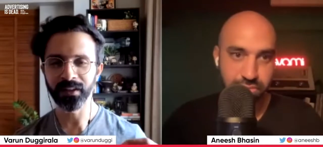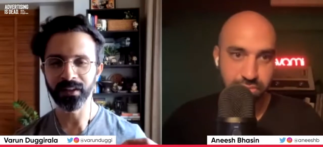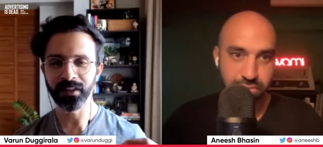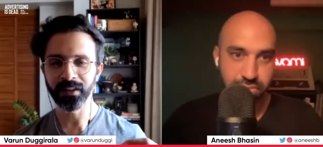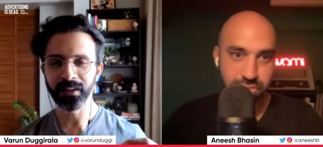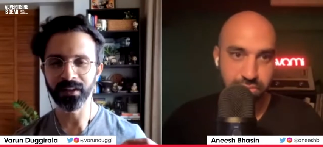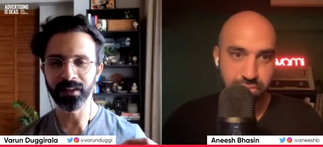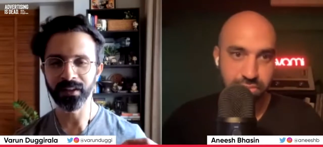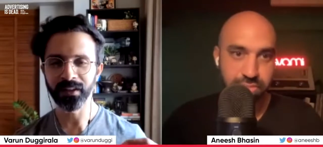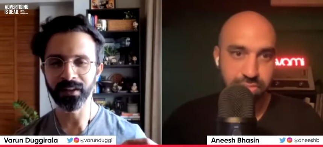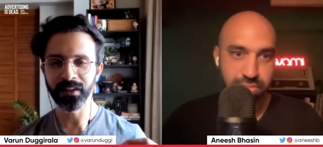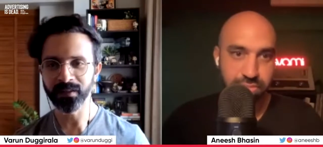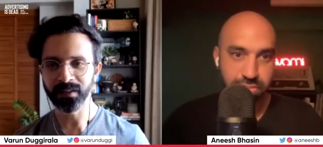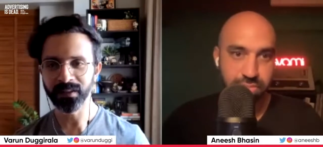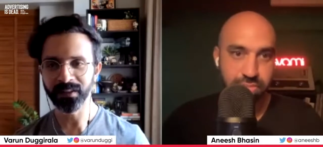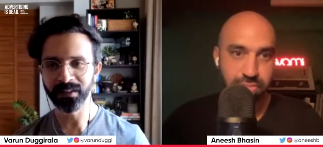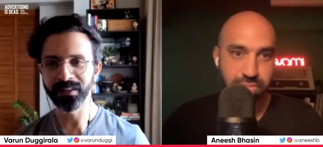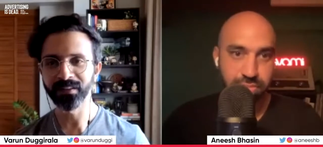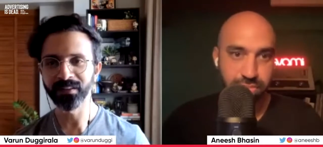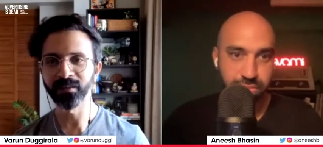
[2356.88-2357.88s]

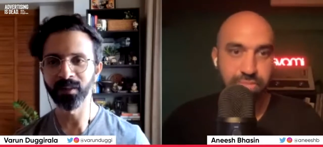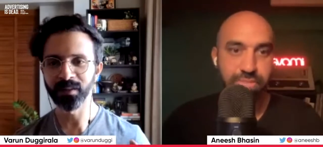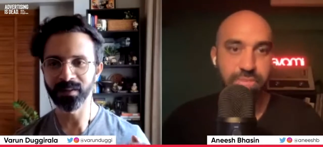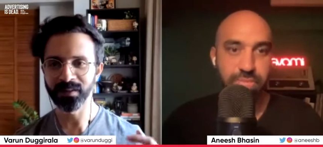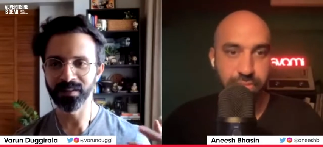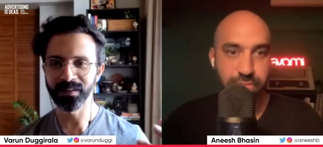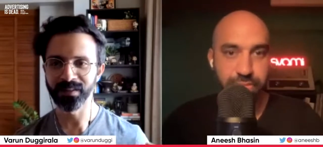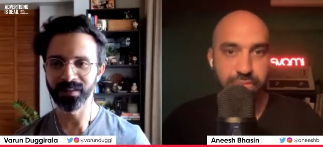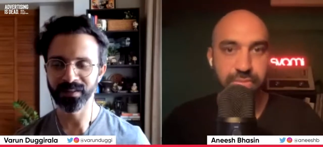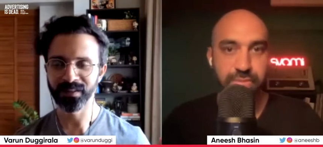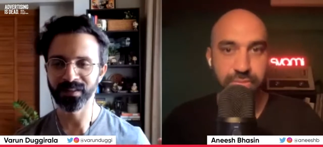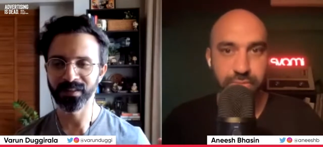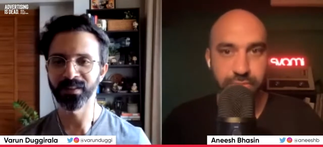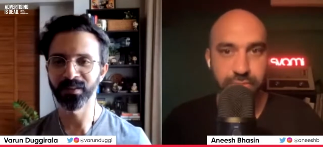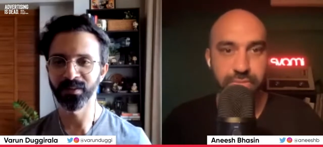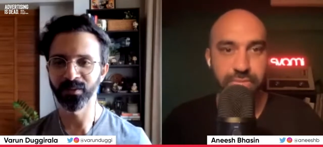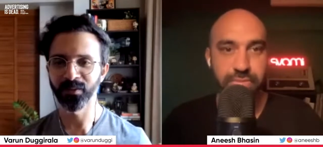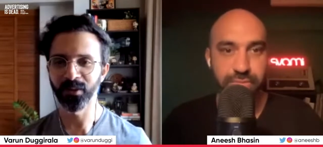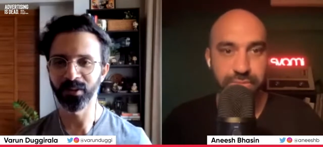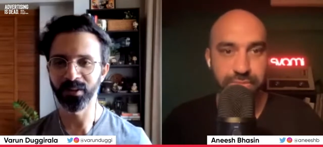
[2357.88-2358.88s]
Speaker 1: influencing versus
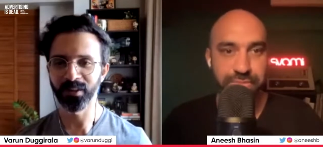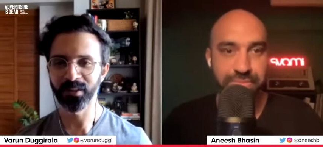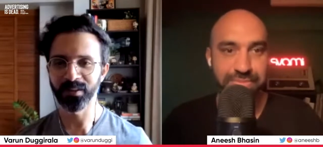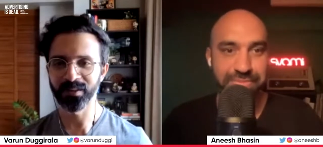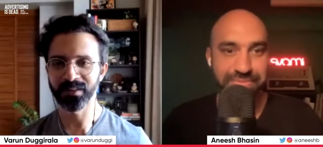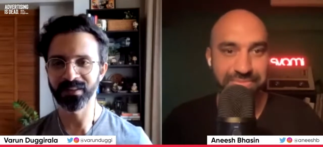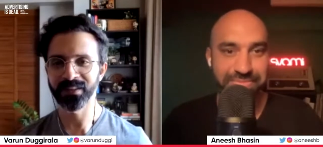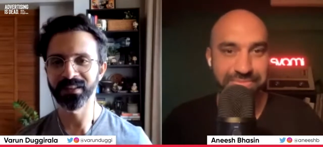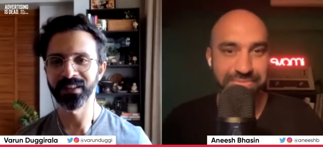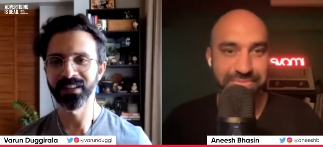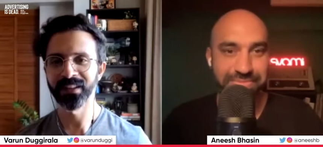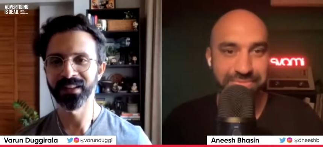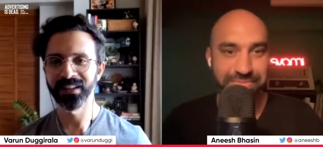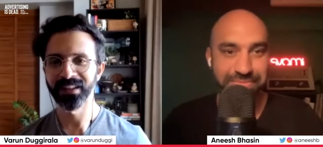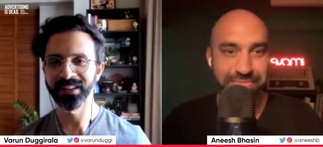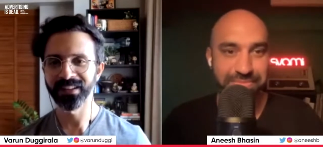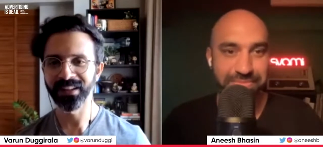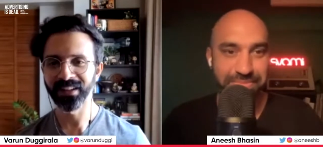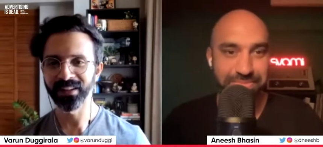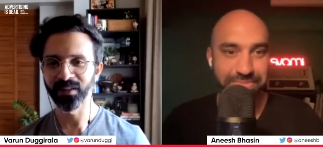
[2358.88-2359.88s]
what is
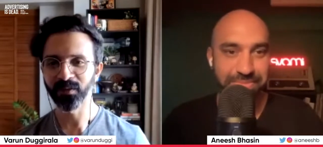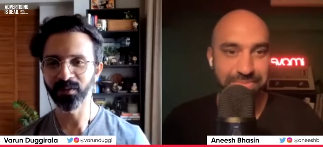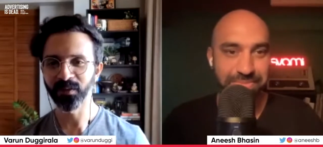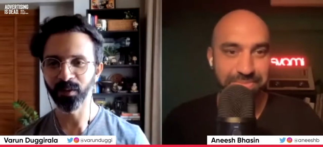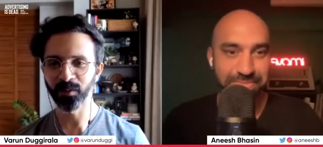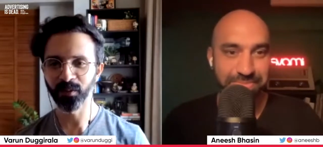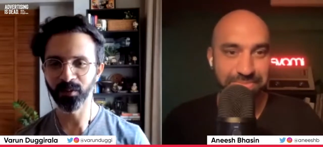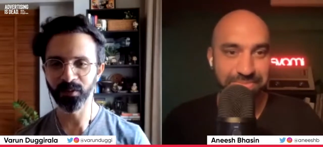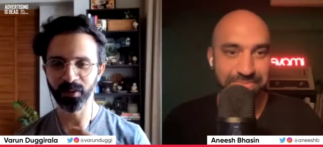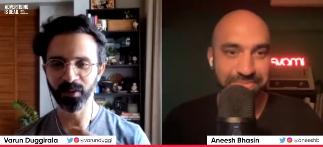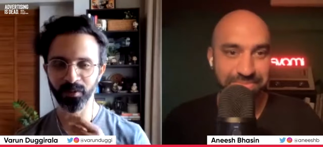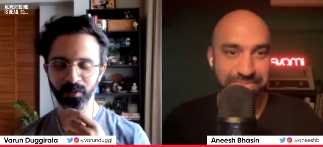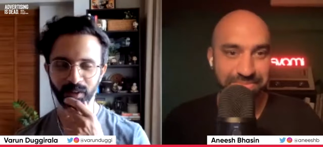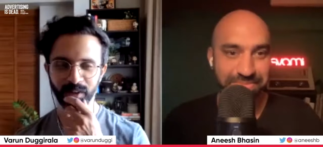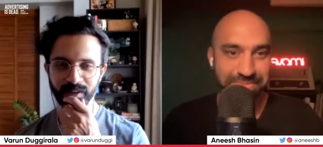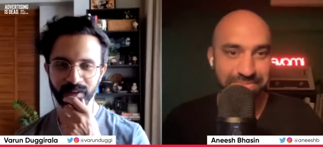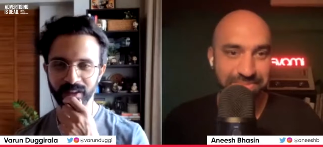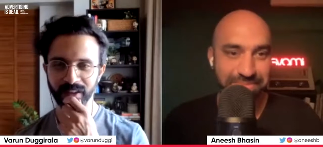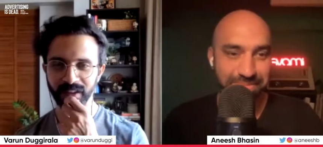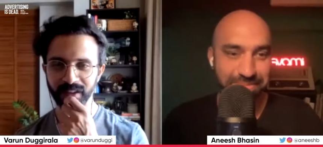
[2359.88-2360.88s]
other form of
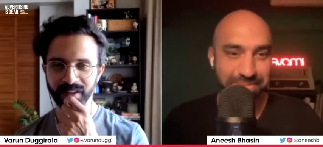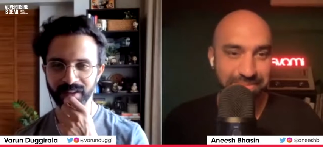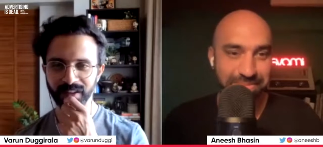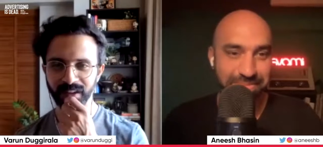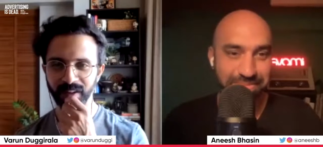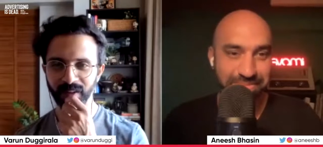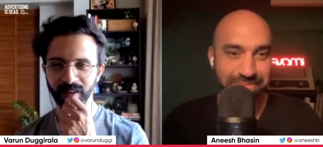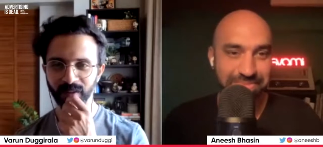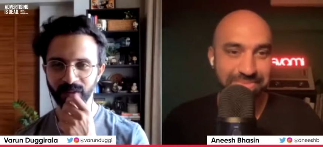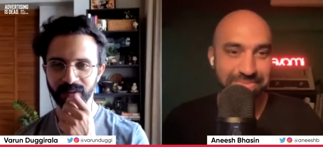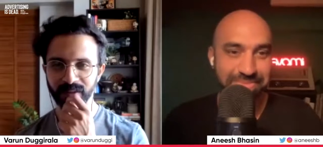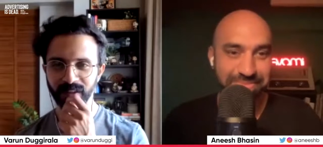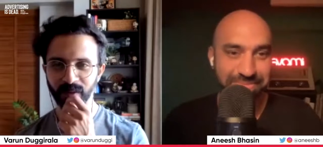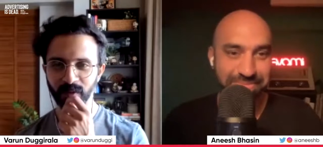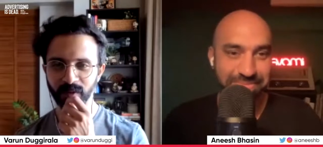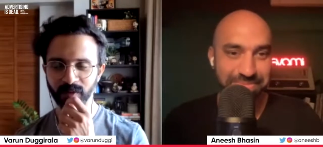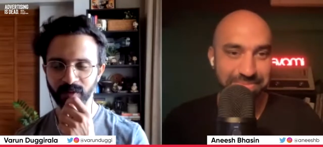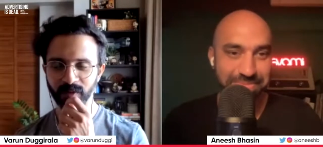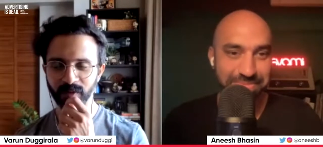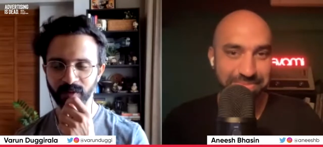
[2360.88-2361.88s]
influencer culture, I would say,
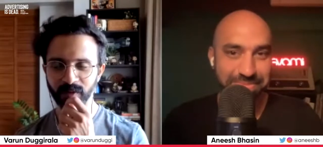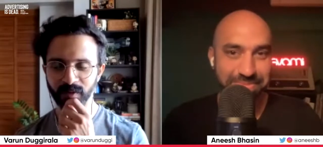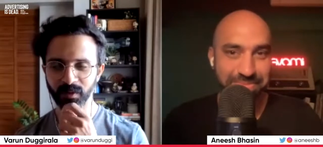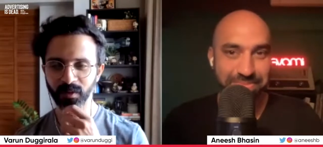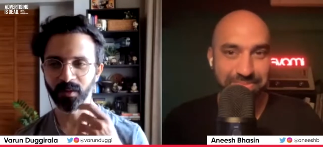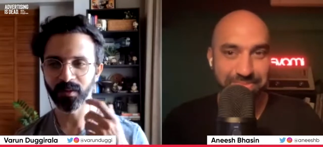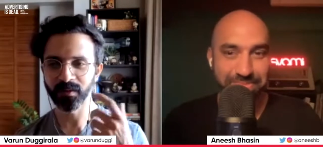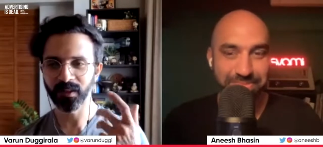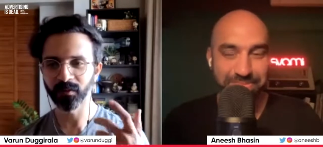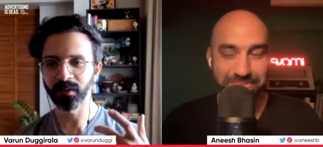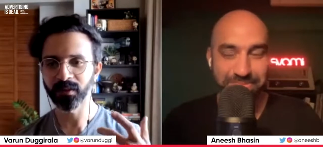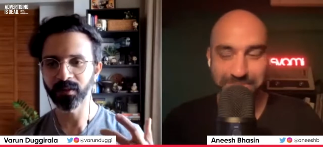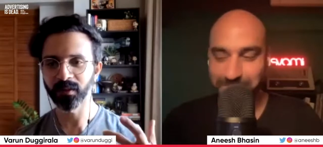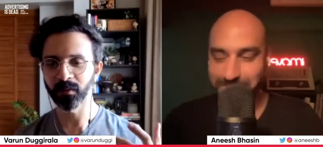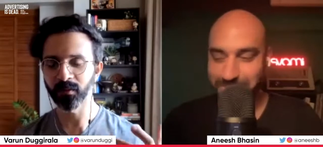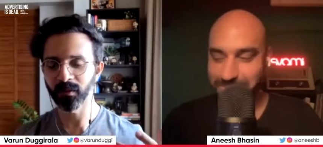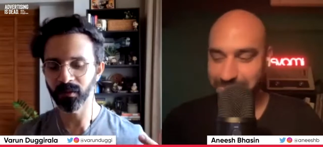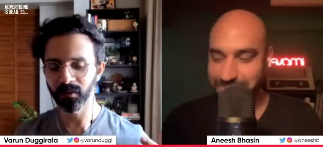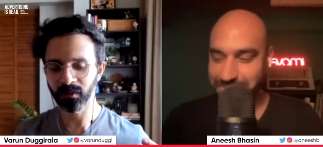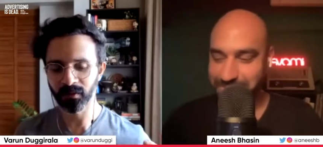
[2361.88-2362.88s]
because, you know, in some ways
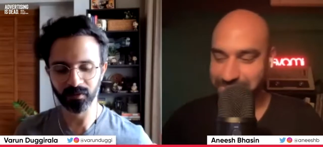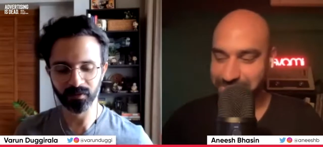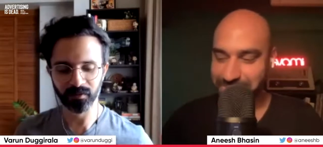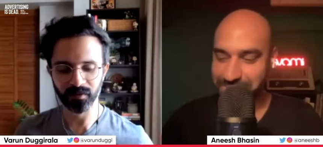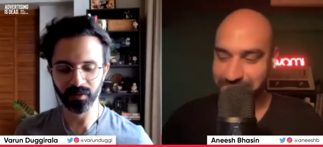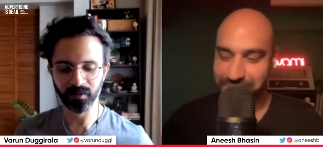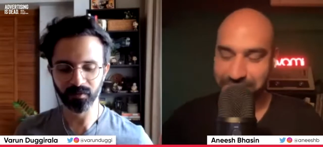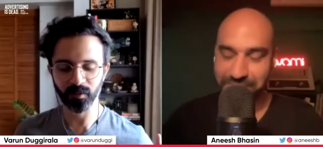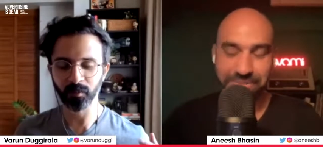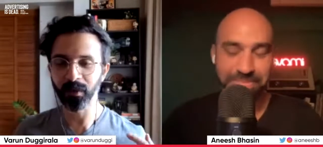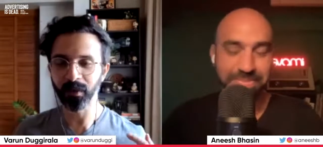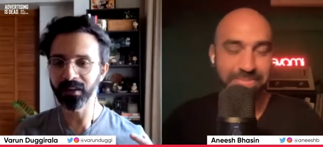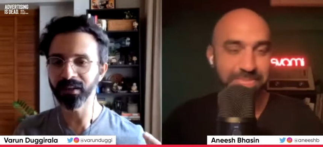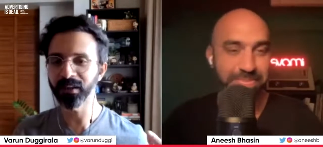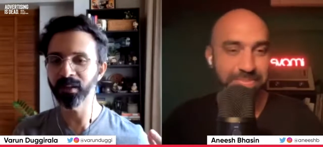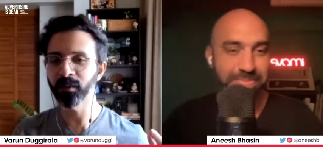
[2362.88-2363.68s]
the, the bartender yeah.